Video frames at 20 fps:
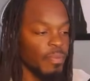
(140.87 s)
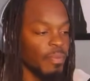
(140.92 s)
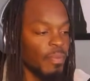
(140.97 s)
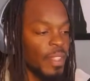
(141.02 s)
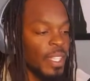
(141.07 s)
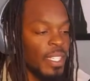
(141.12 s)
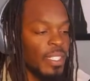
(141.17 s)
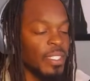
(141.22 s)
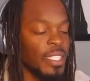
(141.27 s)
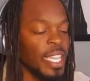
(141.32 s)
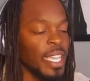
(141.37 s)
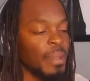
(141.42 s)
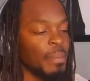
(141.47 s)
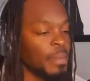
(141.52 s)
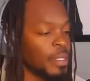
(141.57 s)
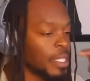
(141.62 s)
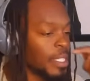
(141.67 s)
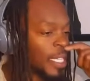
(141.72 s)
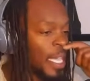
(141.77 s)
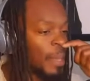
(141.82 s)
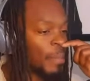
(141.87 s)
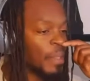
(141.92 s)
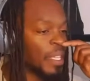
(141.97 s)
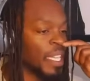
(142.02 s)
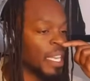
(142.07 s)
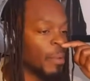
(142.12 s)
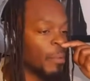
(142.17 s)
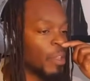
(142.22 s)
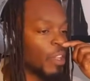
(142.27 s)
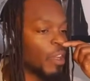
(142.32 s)
Same thing
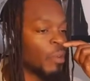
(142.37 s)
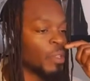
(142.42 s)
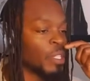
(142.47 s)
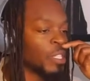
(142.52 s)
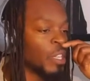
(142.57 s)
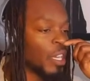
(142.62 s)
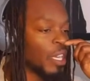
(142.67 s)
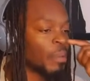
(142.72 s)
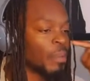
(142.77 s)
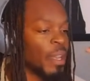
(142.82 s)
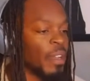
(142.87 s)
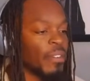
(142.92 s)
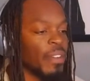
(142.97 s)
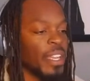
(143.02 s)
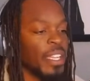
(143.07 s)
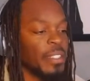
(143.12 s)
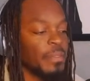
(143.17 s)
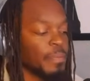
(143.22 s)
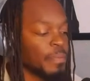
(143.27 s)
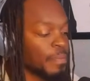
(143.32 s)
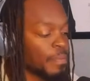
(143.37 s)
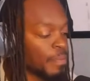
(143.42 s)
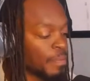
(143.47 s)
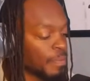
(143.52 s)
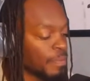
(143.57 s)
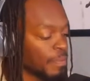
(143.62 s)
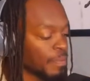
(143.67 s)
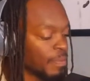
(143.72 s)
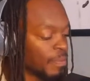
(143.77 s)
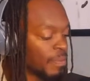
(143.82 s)
that we always talk about, right?
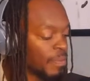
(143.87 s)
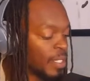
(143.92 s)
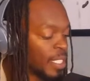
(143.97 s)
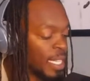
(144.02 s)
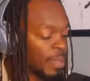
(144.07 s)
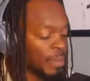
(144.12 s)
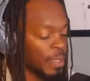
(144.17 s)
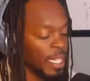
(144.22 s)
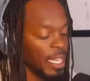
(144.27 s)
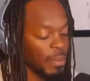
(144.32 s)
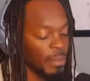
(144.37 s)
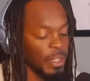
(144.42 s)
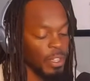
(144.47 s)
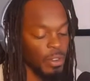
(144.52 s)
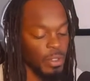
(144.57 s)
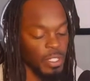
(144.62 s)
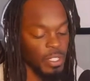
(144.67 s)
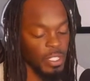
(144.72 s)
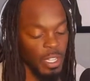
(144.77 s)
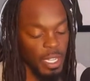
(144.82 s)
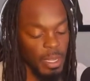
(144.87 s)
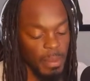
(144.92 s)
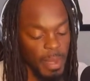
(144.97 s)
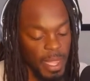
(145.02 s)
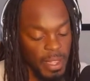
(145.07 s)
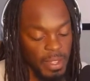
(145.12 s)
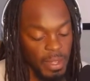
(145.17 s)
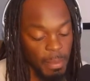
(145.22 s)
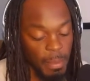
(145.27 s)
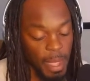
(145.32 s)
And
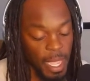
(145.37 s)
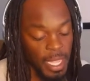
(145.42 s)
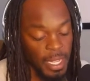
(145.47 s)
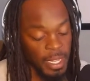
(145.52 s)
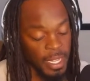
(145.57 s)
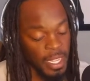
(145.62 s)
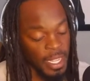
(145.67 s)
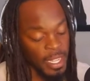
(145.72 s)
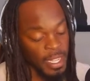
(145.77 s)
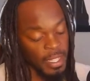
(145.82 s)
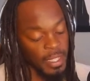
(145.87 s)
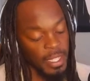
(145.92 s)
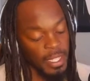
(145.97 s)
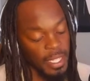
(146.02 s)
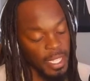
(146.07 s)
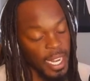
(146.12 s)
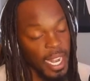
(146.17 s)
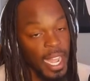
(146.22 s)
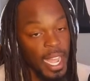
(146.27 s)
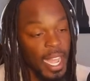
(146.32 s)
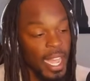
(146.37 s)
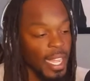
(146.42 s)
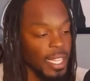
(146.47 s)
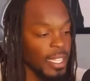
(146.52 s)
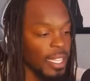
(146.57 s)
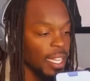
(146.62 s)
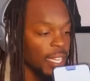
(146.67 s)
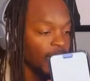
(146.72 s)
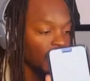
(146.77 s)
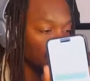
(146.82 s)
the main thing that I
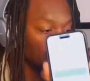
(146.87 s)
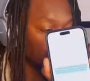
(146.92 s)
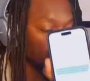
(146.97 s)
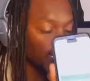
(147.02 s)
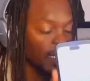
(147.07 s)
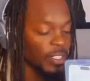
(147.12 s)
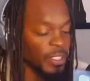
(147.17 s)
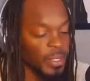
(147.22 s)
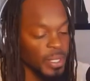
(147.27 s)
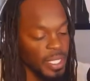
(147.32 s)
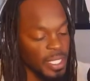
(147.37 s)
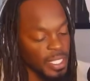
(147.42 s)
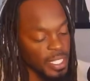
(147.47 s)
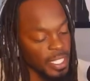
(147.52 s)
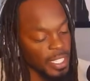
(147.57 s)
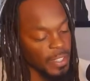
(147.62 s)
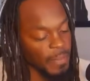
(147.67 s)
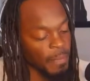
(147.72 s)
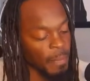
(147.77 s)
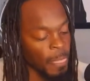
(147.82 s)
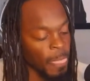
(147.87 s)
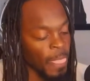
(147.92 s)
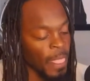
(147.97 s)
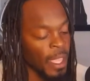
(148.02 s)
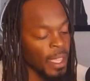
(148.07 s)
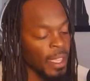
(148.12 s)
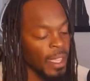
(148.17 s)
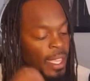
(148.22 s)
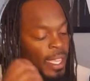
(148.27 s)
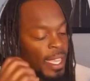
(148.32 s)
highlighted, as you can see,
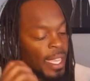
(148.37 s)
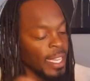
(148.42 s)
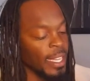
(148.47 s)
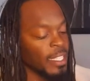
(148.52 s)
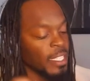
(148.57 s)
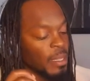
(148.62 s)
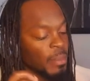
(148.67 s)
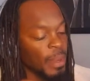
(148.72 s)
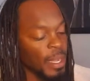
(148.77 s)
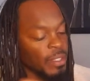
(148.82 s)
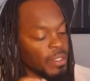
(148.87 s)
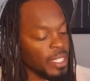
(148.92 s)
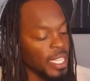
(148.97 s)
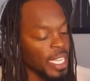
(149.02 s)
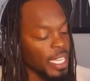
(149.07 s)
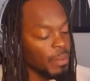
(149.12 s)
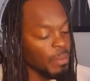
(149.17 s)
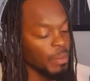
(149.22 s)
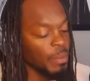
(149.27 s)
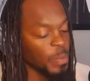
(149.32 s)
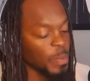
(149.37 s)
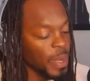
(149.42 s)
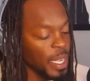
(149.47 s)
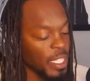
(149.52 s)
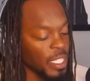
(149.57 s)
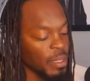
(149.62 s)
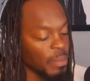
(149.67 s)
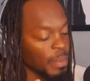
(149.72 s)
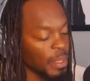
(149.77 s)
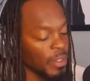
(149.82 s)
it is about taking
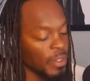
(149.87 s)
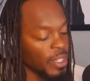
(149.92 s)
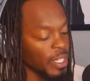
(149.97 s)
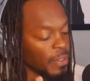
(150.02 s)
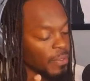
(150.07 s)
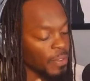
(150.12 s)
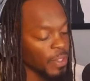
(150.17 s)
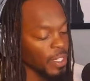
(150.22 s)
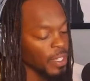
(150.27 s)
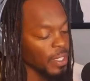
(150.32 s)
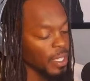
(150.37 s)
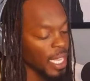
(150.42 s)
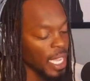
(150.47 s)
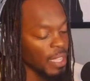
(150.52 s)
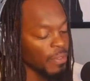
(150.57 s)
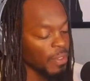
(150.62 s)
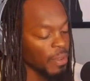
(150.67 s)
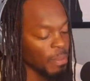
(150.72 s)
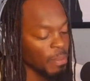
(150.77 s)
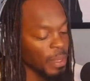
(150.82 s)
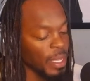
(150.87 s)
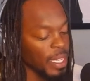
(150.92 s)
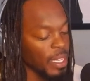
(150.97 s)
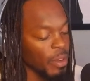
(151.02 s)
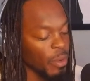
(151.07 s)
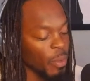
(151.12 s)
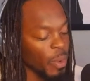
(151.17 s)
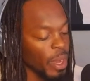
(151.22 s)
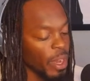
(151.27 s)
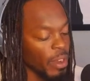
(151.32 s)
responsibility for your life and being
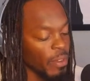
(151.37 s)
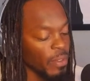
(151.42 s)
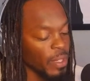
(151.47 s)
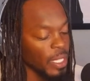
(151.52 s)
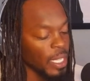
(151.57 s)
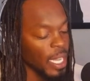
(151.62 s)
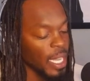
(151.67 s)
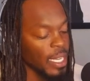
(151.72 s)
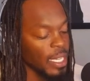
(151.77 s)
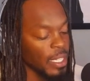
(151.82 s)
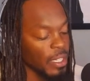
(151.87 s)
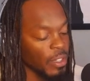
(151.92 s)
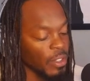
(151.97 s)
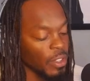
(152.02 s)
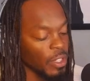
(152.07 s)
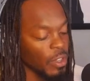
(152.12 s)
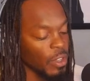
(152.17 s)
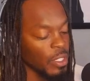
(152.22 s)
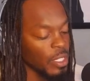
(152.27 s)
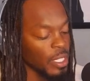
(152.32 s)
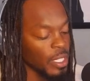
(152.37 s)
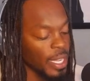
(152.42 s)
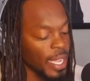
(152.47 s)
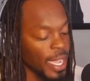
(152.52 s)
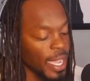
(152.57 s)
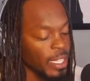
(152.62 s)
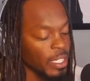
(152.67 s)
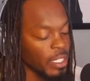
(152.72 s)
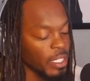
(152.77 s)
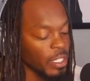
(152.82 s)
aware of aligning your thoughts and
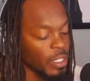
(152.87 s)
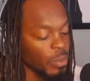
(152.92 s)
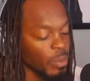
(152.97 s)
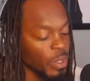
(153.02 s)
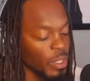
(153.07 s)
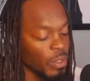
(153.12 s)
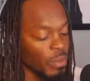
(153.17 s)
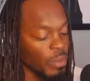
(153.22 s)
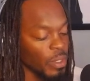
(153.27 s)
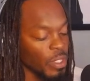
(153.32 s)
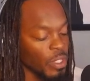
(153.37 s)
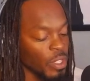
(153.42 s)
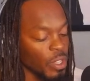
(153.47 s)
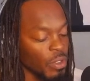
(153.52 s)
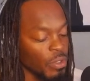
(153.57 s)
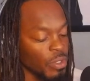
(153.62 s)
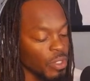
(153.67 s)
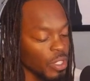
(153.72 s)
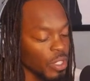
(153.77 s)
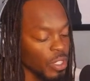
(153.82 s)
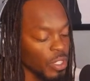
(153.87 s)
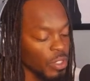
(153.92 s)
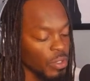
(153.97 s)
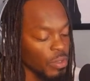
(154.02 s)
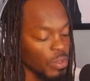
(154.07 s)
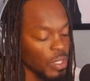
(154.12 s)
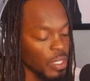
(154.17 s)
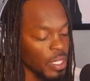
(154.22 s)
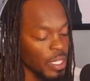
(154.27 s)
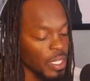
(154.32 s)
actions with the results you
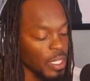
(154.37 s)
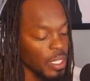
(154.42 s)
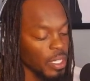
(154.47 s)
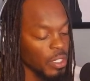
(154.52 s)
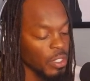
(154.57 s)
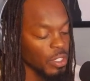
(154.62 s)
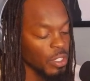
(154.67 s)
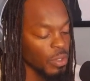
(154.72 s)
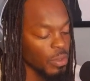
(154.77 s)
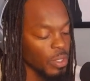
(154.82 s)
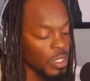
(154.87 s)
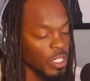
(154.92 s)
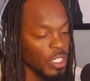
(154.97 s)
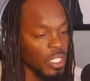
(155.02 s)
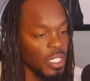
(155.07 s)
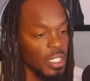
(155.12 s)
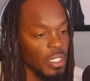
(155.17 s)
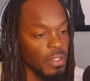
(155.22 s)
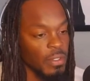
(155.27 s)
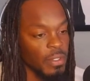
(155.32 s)
seek to achieve.